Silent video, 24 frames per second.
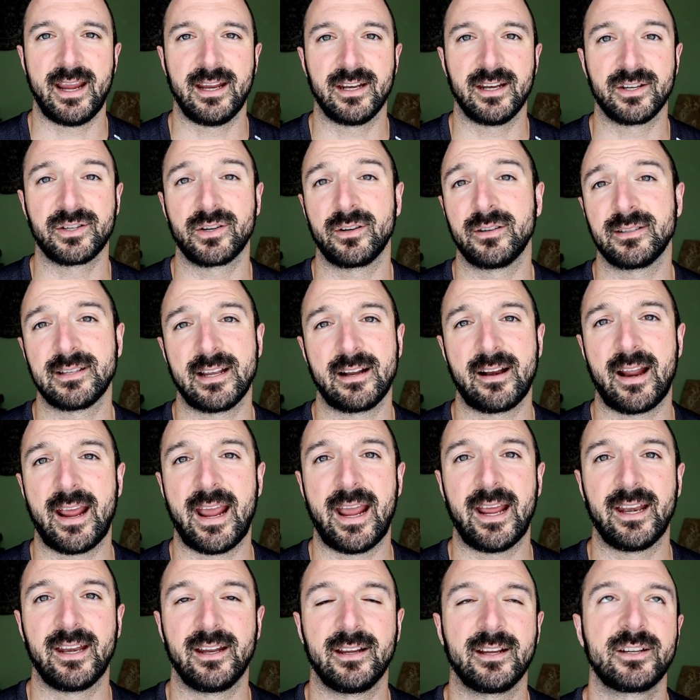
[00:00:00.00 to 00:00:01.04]
and it turns out I
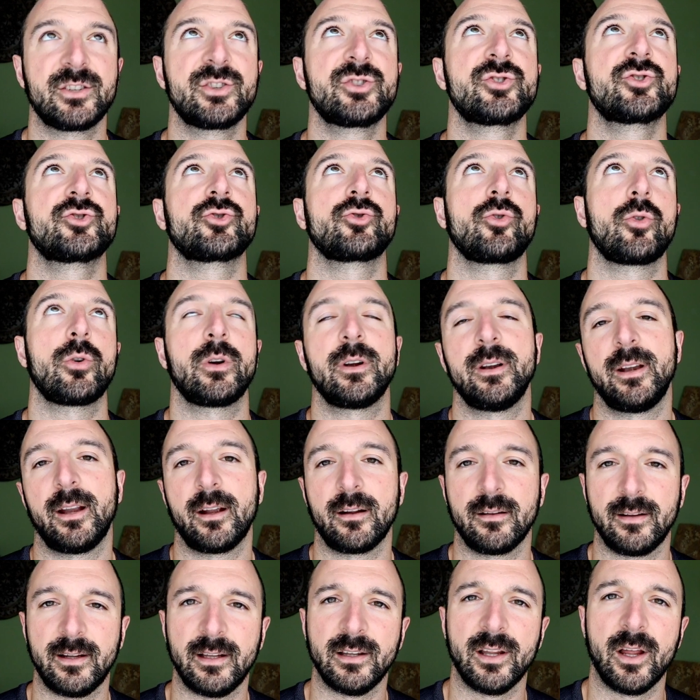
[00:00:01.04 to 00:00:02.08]
had
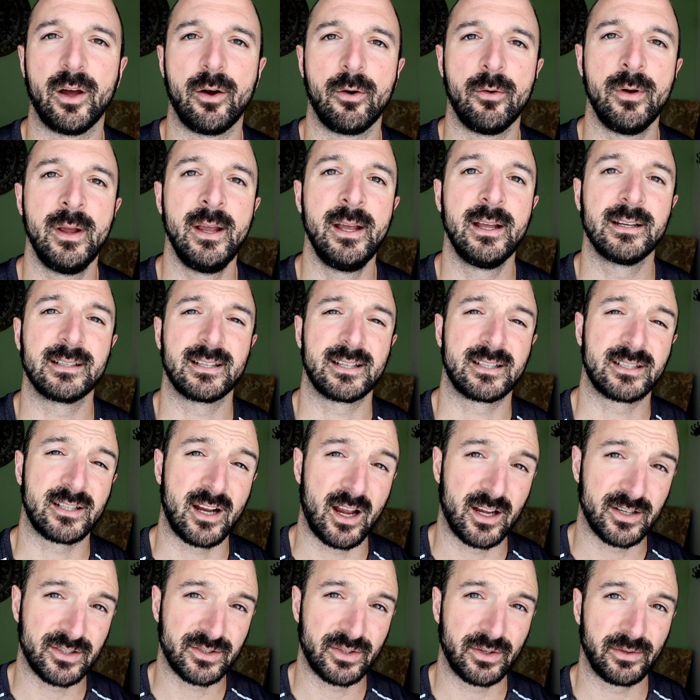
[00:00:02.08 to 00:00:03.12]
extraordinarily low
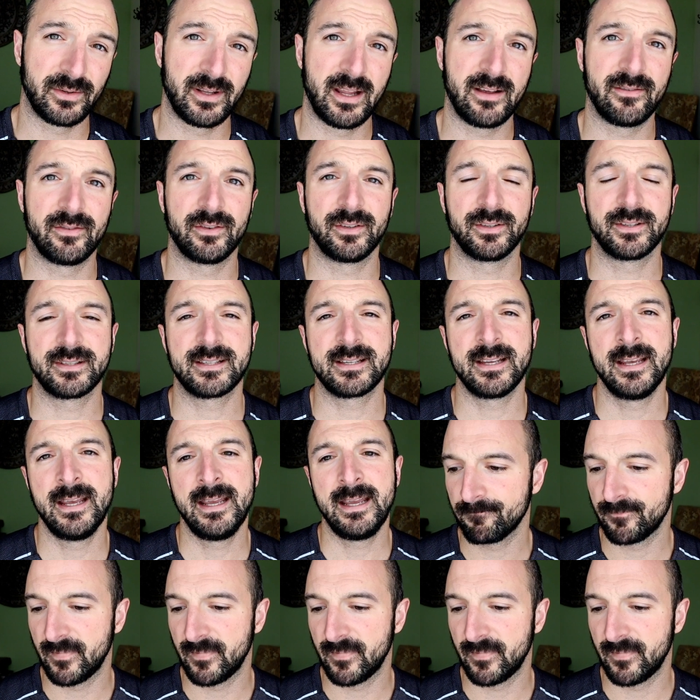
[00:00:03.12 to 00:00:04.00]
testosterone levels.